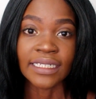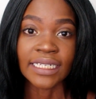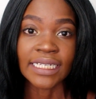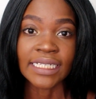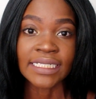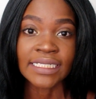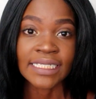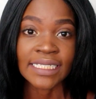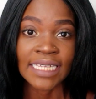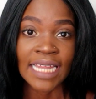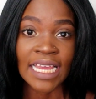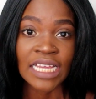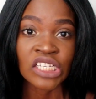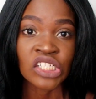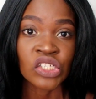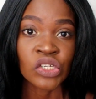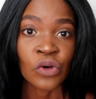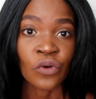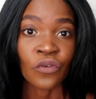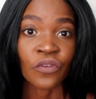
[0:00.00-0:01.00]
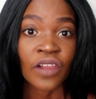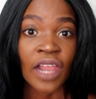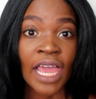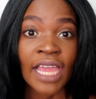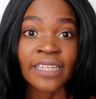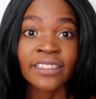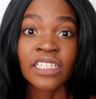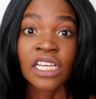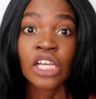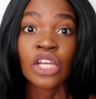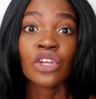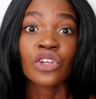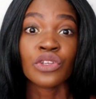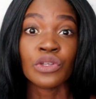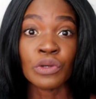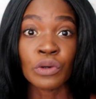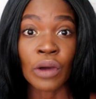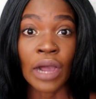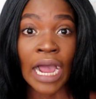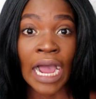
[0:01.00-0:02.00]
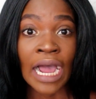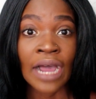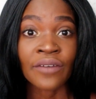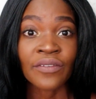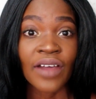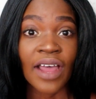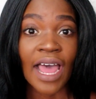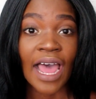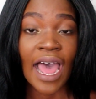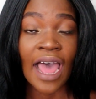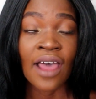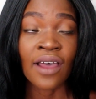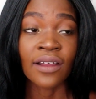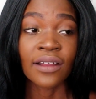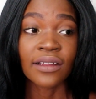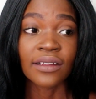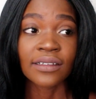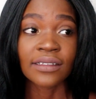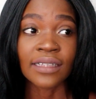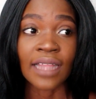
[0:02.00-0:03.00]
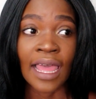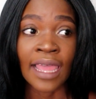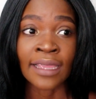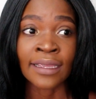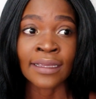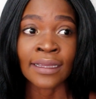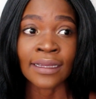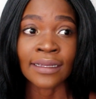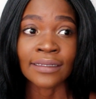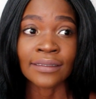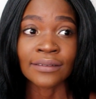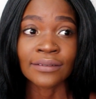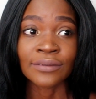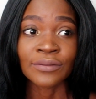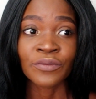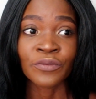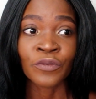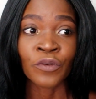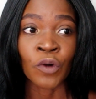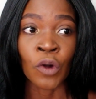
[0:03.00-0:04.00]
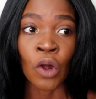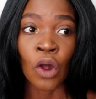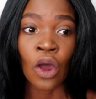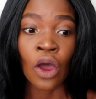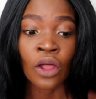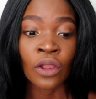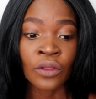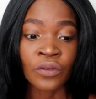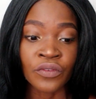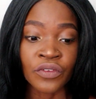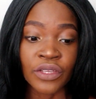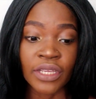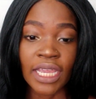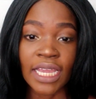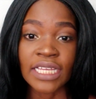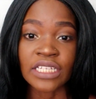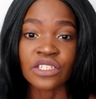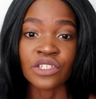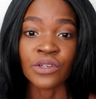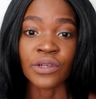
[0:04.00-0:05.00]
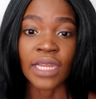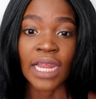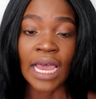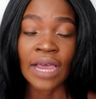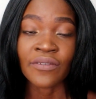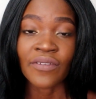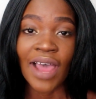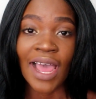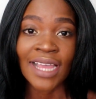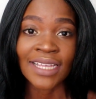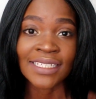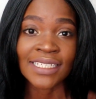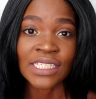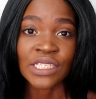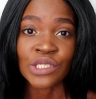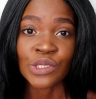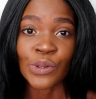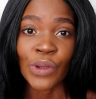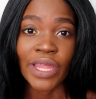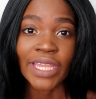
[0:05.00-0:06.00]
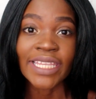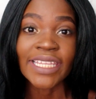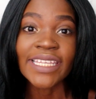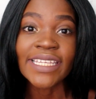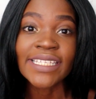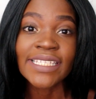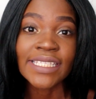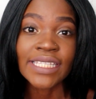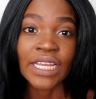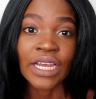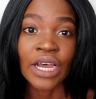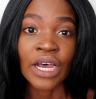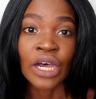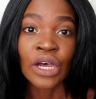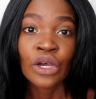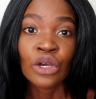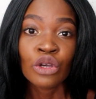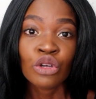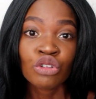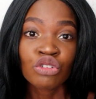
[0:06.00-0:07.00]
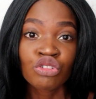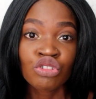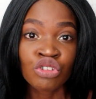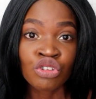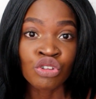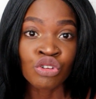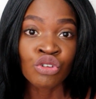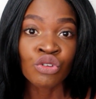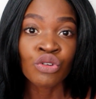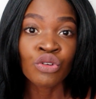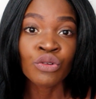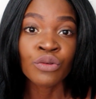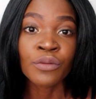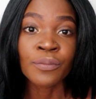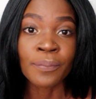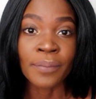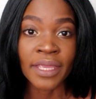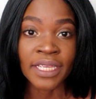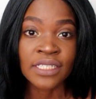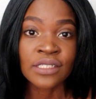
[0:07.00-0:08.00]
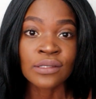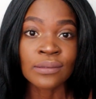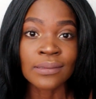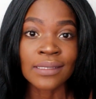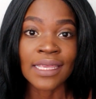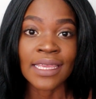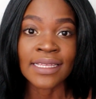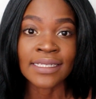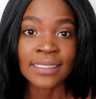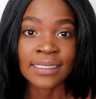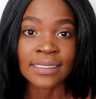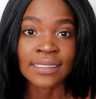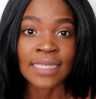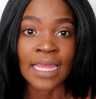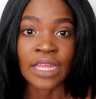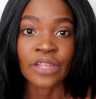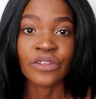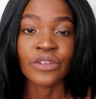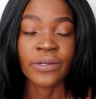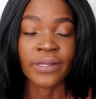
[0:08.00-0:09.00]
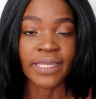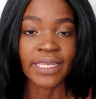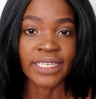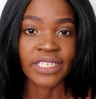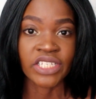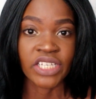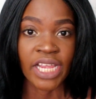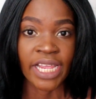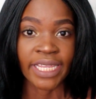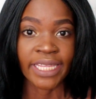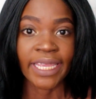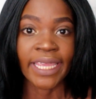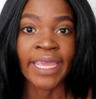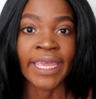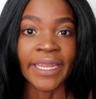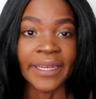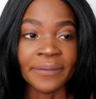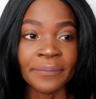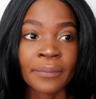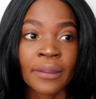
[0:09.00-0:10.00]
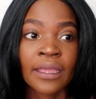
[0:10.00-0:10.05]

international flight, you'll have, like, for all of you guys, you would have access to at least 2 big suitcases that you can check in.